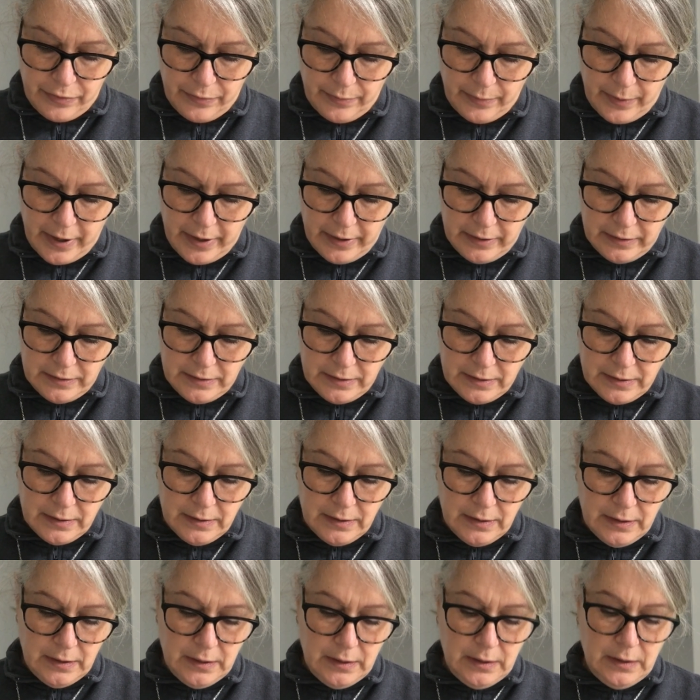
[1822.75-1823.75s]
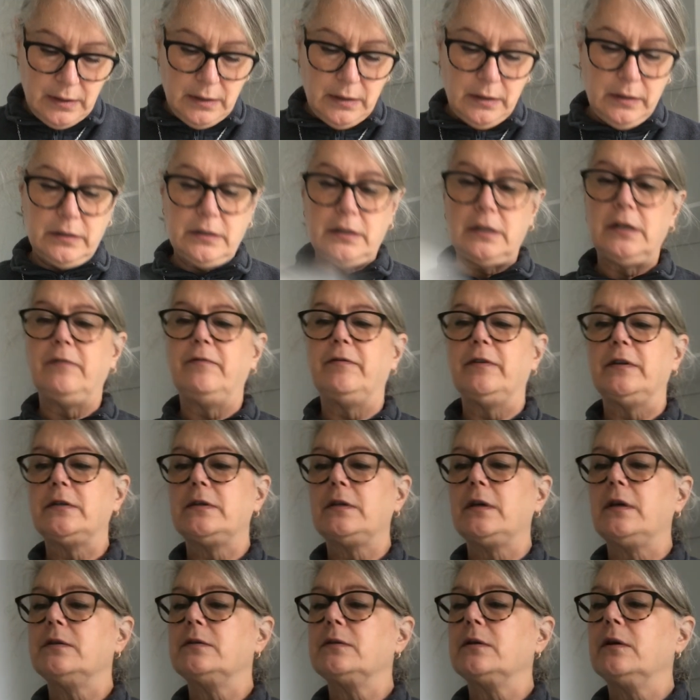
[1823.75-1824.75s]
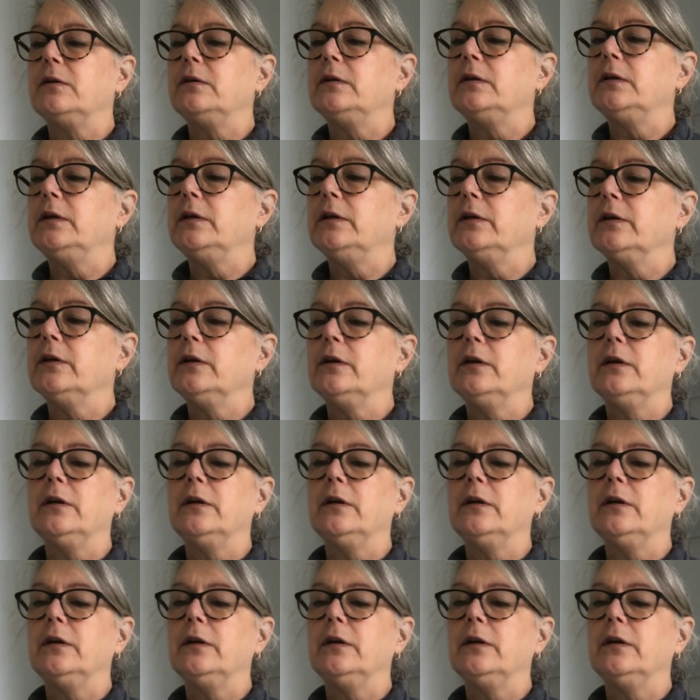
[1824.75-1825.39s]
threads. Let's see if it says on here.